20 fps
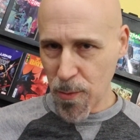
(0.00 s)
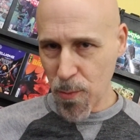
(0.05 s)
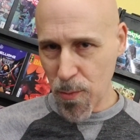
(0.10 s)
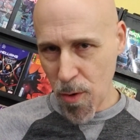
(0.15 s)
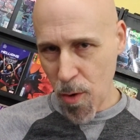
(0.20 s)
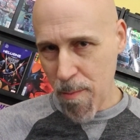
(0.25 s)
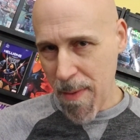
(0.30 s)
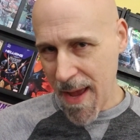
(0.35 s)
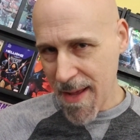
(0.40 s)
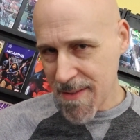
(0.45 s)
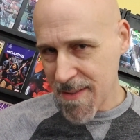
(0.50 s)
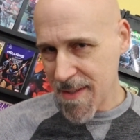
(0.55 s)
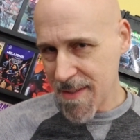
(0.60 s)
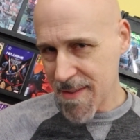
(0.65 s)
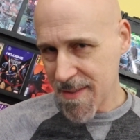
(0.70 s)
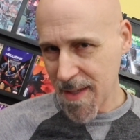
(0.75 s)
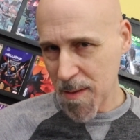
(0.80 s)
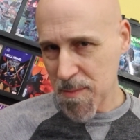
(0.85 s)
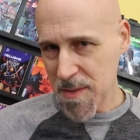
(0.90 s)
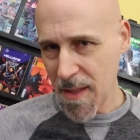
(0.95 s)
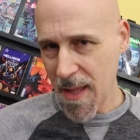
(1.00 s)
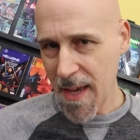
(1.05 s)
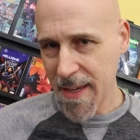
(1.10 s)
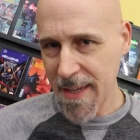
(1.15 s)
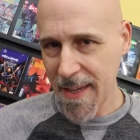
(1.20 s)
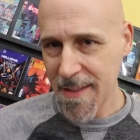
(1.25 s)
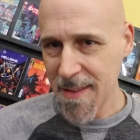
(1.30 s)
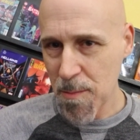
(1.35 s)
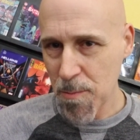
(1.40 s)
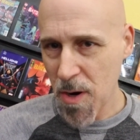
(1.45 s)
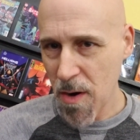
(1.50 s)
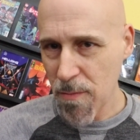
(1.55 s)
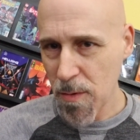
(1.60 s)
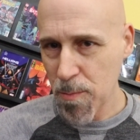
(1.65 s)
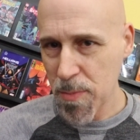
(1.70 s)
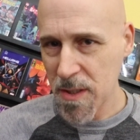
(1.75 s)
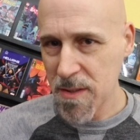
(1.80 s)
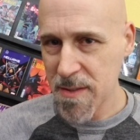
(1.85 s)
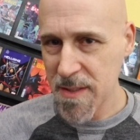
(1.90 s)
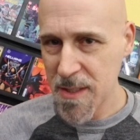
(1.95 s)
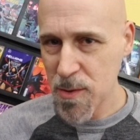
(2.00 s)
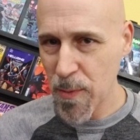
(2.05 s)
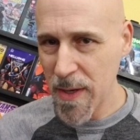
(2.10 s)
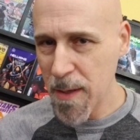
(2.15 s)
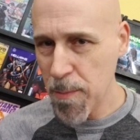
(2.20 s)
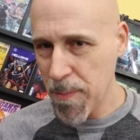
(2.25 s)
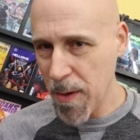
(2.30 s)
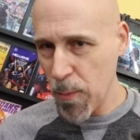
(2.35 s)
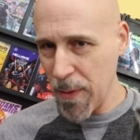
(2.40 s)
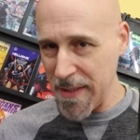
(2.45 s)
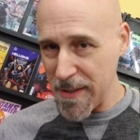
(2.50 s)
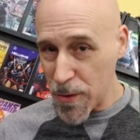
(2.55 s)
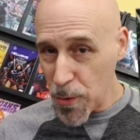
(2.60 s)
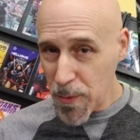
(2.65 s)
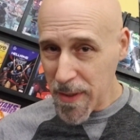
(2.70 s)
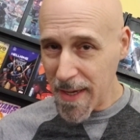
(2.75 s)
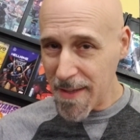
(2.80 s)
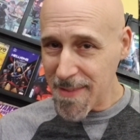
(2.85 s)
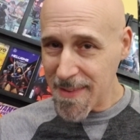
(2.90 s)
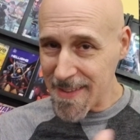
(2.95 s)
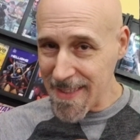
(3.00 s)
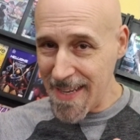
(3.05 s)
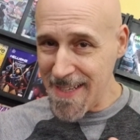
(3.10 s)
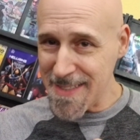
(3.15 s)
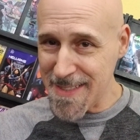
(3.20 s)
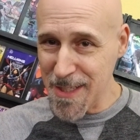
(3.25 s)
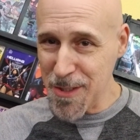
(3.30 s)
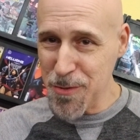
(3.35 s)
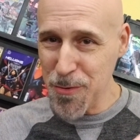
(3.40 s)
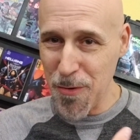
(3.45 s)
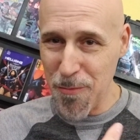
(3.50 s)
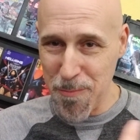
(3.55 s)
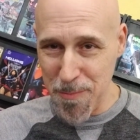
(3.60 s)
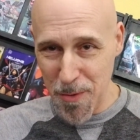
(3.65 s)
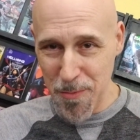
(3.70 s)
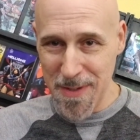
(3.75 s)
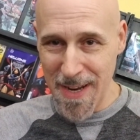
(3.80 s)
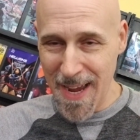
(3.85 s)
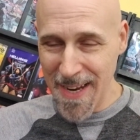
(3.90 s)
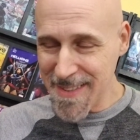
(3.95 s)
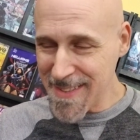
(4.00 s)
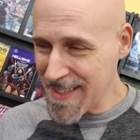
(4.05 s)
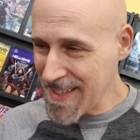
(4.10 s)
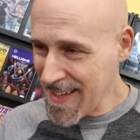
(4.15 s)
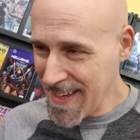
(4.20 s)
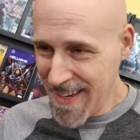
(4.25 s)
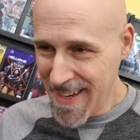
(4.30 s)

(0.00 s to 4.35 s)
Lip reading: romance, it seems like, in the Marvel books this week, but we do get the latest issue of Moon Knight.